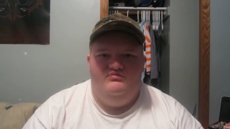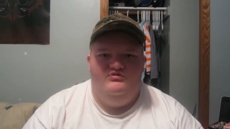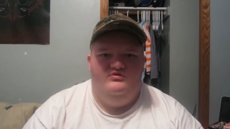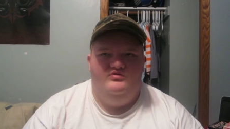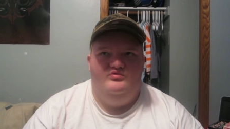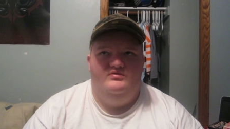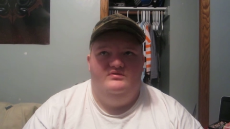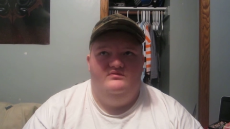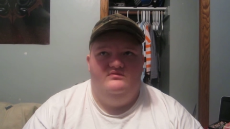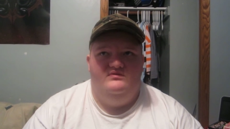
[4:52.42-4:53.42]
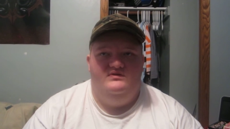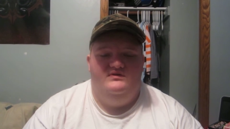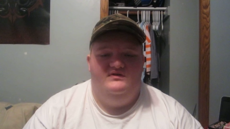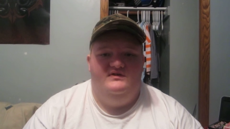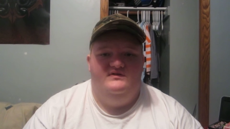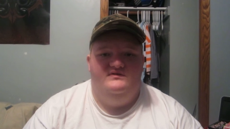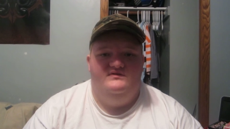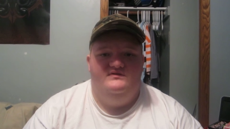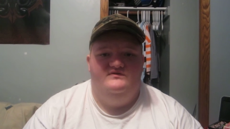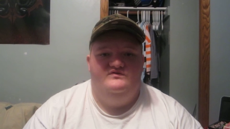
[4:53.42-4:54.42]
pulling one way
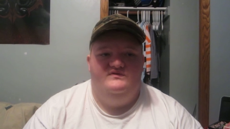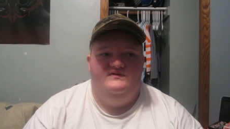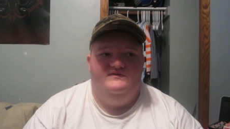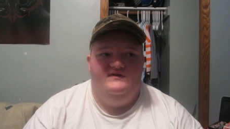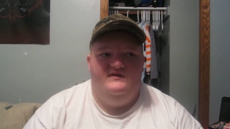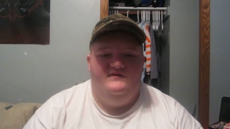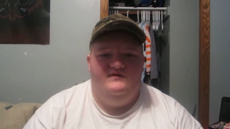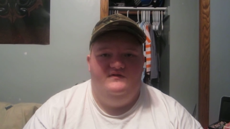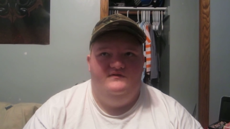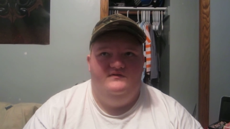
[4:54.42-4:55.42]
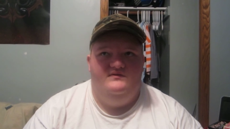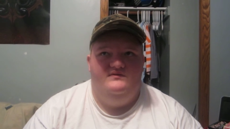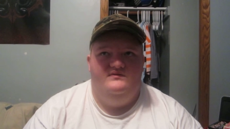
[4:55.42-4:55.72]
is just as easy.